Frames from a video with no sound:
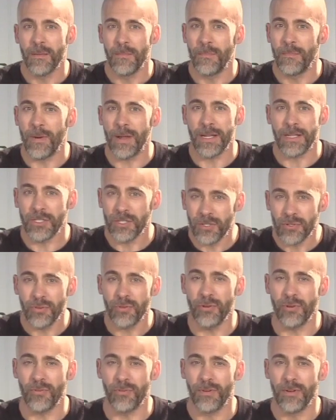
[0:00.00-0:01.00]
but it's
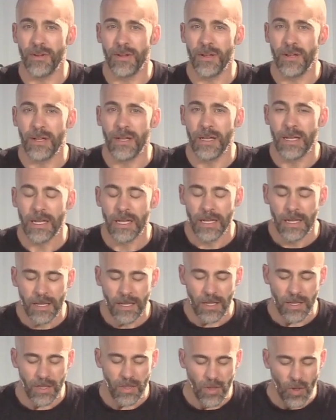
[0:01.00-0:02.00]
true.
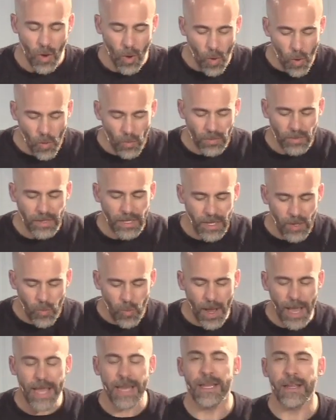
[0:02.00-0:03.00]
The only
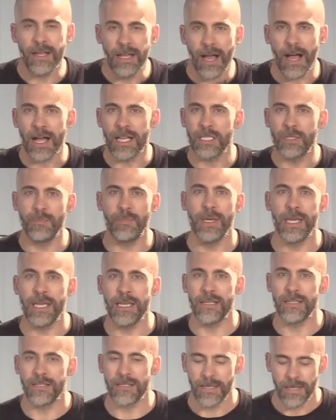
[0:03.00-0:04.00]
way to God's
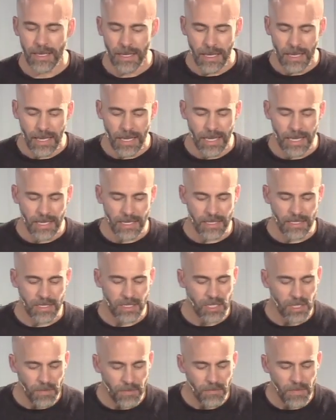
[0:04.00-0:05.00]
peace is
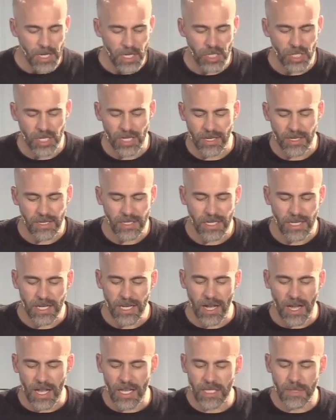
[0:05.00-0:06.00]
submission to
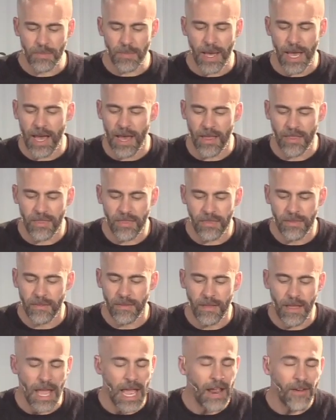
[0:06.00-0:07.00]
God's path.
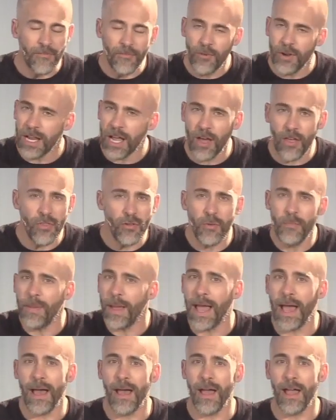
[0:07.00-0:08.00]
Every other
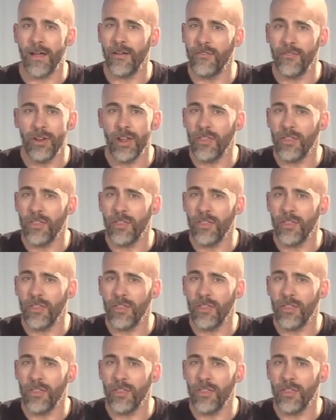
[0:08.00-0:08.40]
path, every